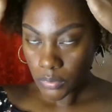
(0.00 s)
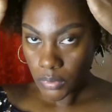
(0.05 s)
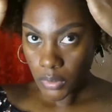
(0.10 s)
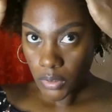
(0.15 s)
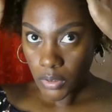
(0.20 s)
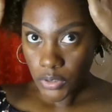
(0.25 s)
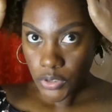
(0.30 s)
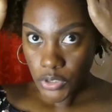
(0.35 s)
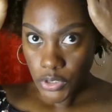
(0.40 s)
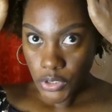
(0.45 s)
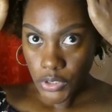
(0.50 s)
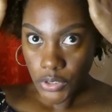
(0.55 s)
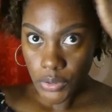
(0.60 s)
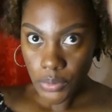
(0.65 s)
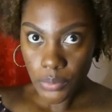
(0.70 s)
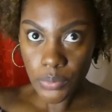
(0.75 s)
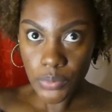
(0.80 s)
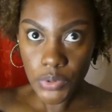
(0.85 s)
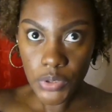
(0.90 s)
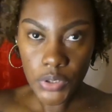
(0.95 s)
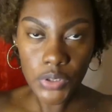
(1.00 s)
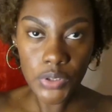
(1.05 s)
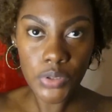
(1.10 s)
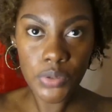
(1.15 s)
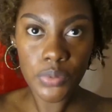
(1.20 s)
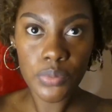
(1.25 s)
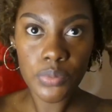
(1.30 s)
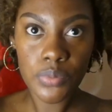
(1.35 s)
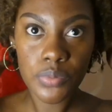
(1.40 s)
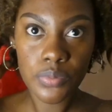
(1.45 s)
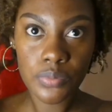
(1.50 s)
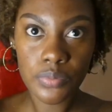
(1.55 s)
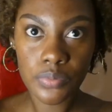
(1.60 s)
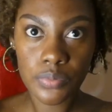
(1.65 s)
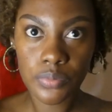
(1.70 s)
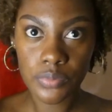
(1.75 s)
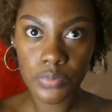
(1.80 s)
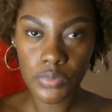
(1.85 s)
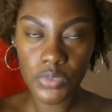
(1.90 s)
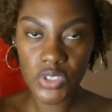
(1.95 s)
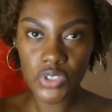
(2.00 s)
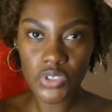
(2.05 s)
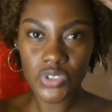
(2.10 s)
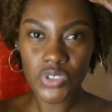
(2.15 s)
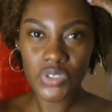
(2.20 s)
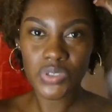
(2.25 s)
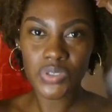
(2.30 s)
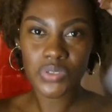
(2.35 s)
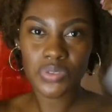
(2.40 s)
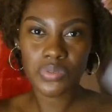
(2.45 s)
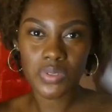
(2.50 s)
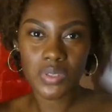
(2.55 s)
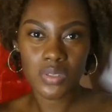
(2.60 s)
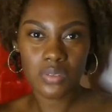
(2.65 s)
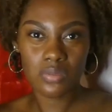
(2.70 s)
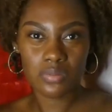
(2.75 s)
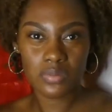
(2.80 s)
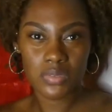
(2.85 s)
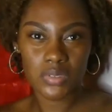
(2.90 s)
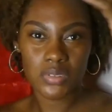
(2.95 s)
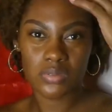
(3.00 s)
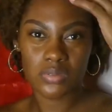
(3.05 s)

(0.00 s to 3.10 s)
Okay, she cute, she cute. Is she cute? I don't